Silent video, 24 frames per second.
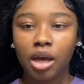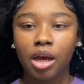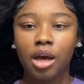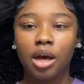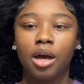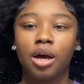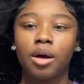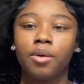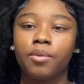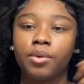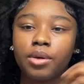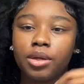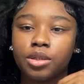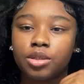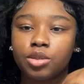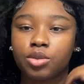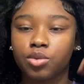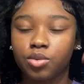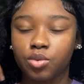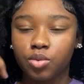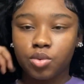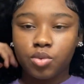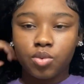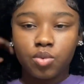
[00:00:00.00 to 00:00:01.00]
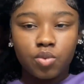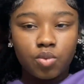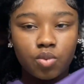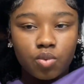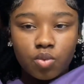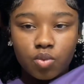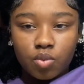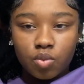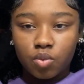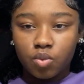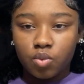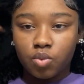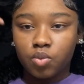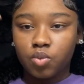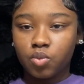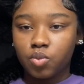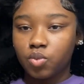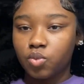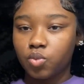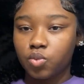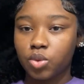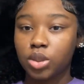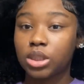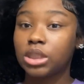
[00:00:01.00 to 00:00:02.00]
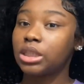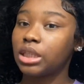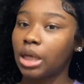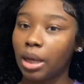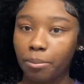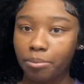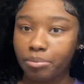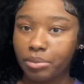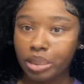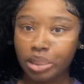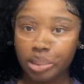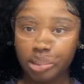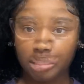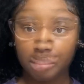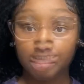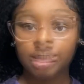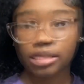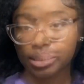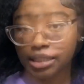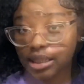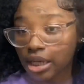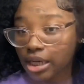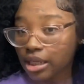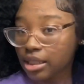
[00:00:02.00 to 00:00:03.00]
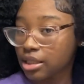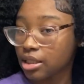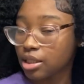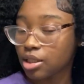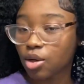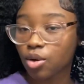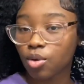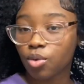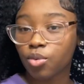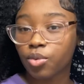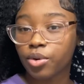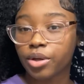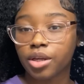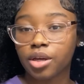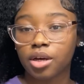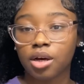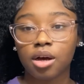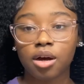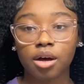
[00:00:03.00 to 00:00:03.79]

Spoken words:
I want to do something. I decided to go with